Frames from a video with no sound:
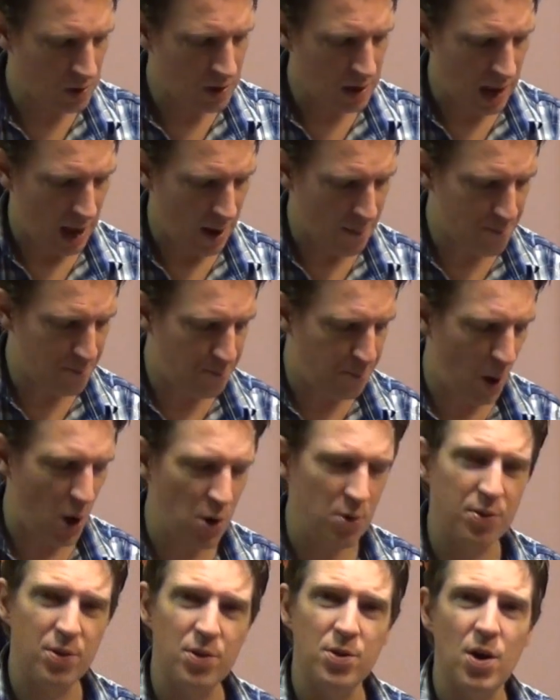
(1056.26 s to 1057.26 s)
And
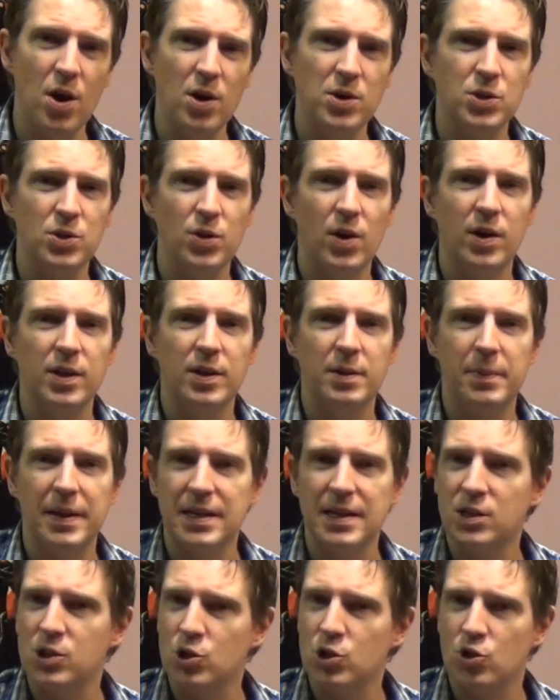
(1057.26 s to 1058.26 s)
both of those are only
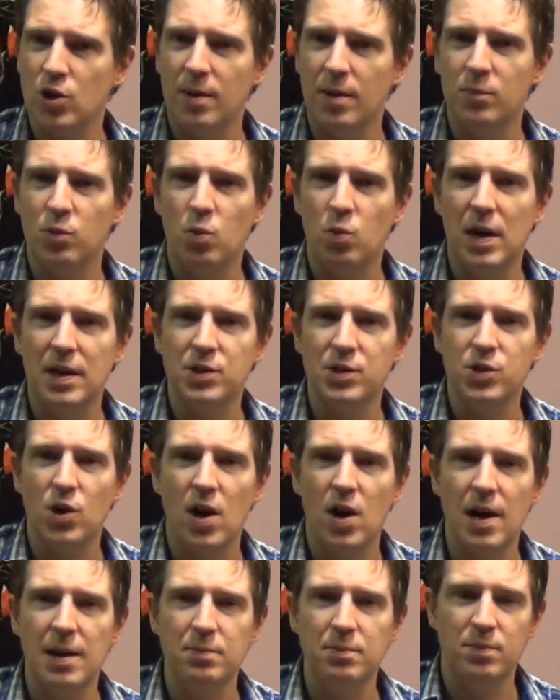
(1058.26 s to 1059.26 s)
being strummed one
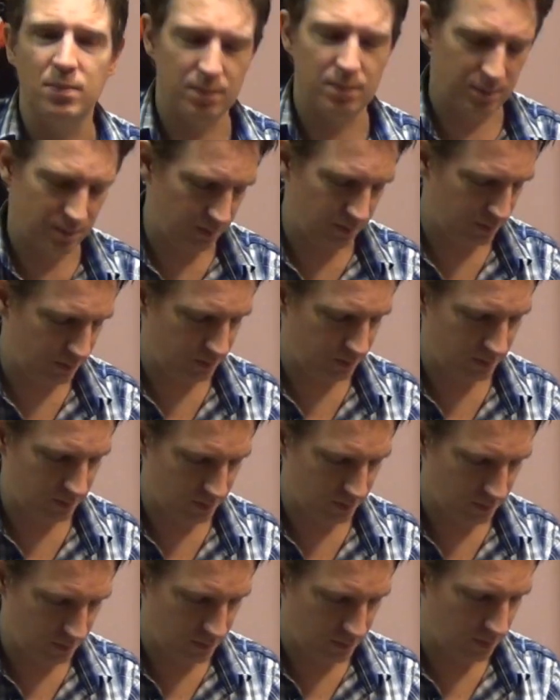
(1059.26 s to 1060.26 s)
time.
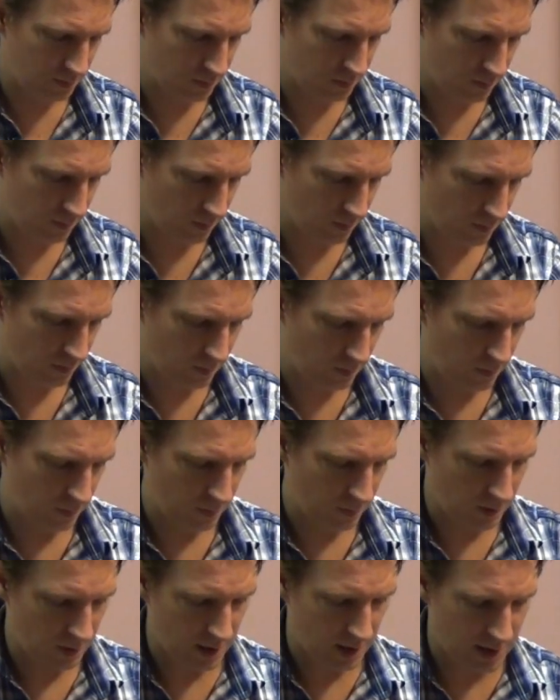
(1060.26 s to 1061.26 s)

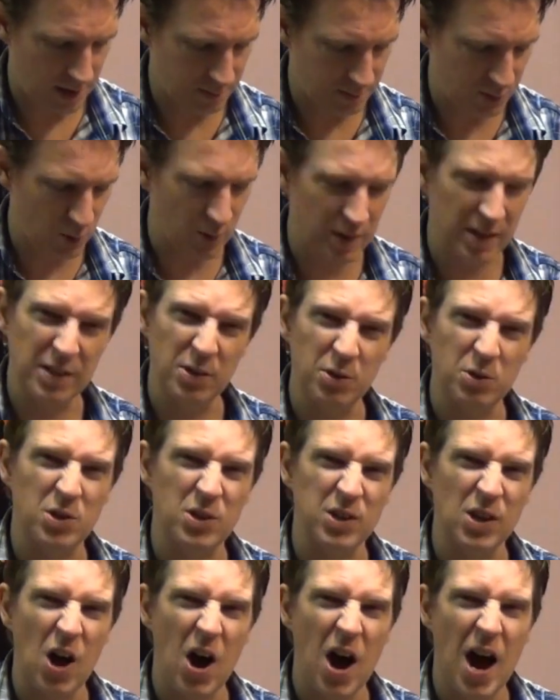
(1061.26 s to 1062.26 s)
And I'm doing a little
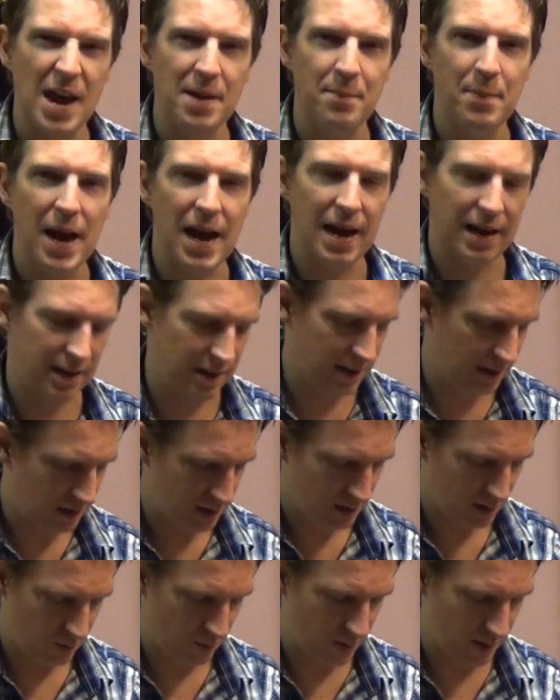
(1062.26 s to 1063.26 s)
slide back
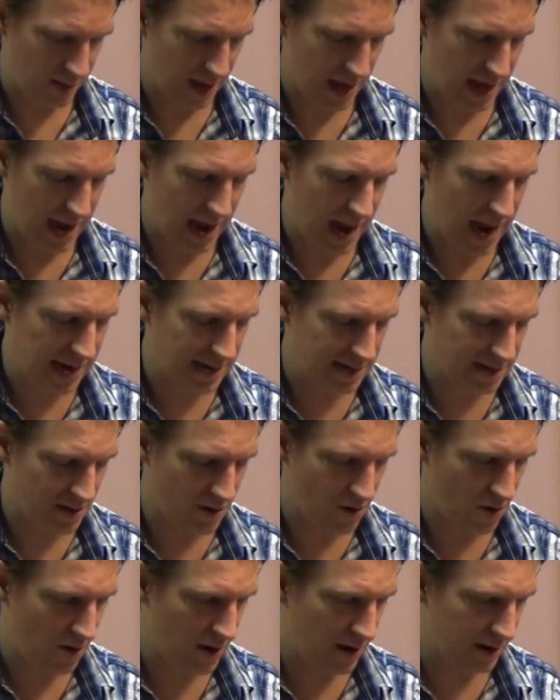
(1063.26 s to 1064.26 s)
with that 8 and
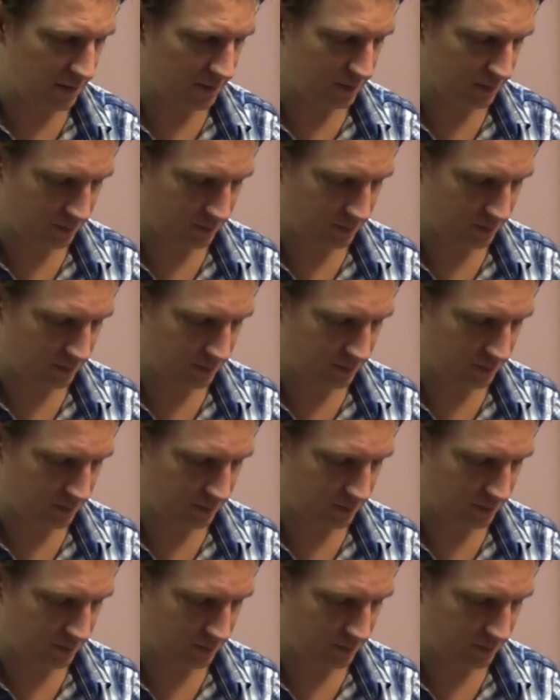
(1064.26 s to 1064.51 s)
9.